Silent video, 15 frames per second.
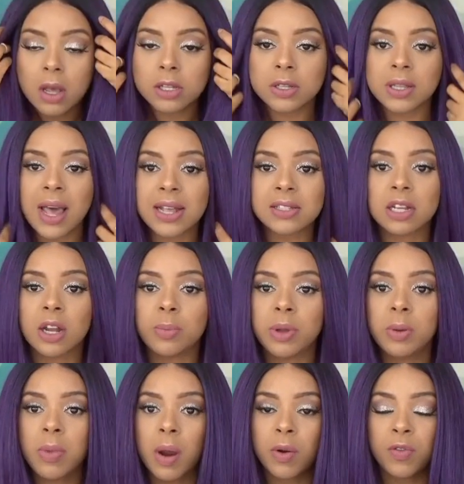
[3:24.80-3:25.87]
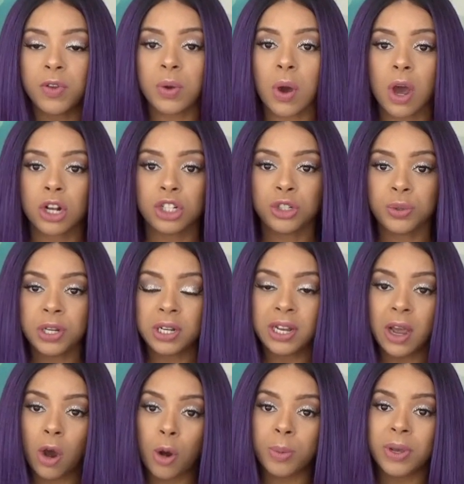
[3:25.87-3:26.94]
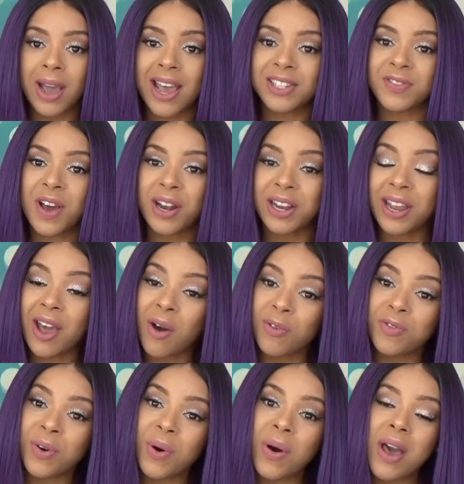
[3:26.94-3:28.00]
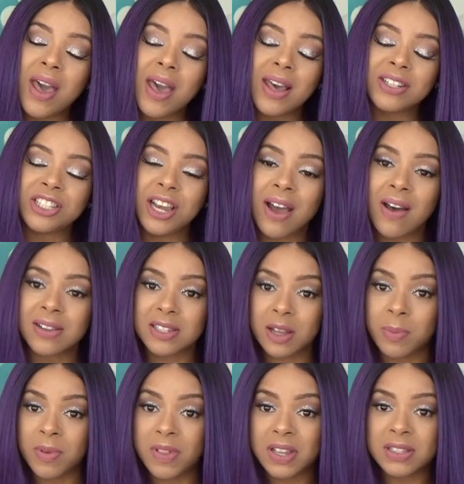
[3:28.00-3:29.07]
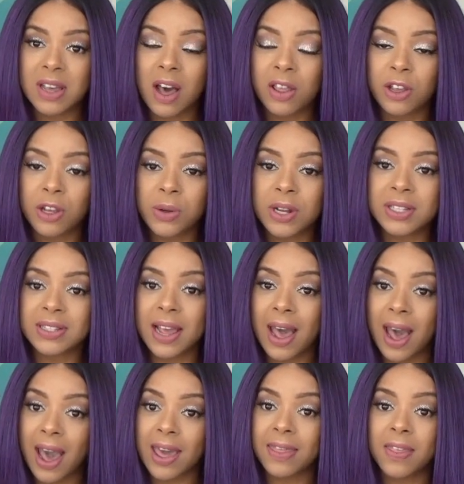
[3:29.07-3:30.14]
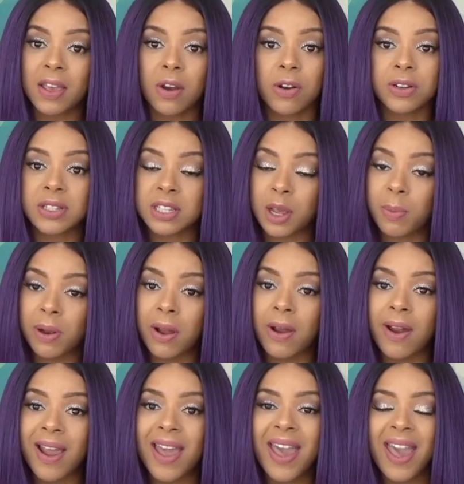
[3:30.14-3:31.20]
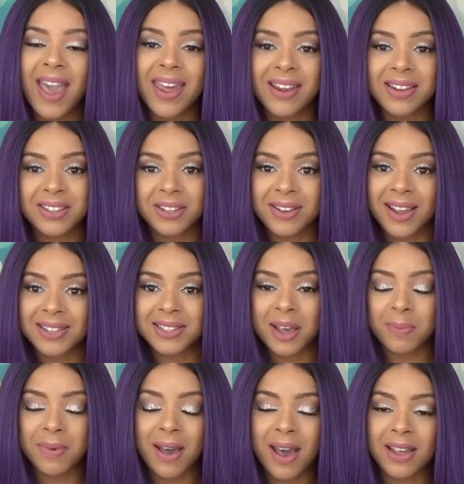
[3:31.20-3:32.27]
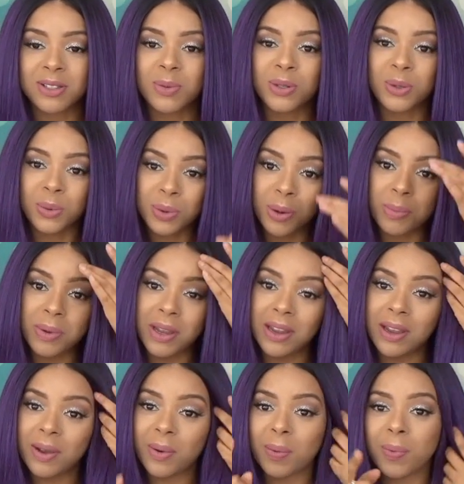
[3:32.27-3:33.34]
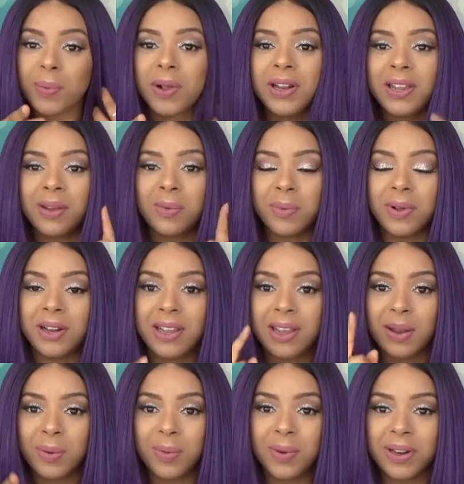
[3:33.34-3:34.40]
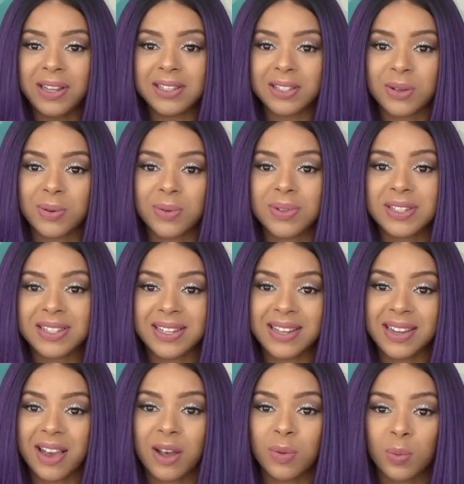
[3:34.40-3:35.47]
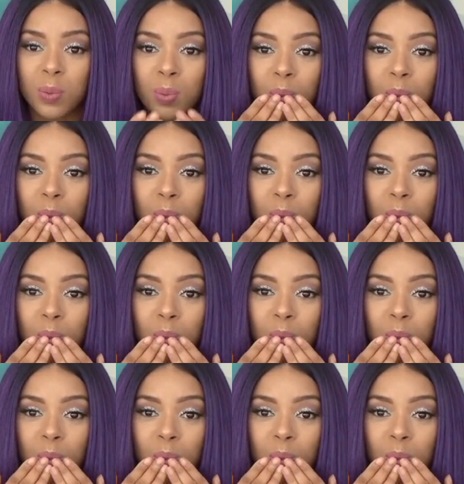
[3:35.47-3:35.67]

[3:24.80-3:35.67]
So that's going to be my review on Trinity. I hope you guys found it helpful. Check out some of these other units that I think are similar. And until next time, guys, which will be really, really, really soon. See ya.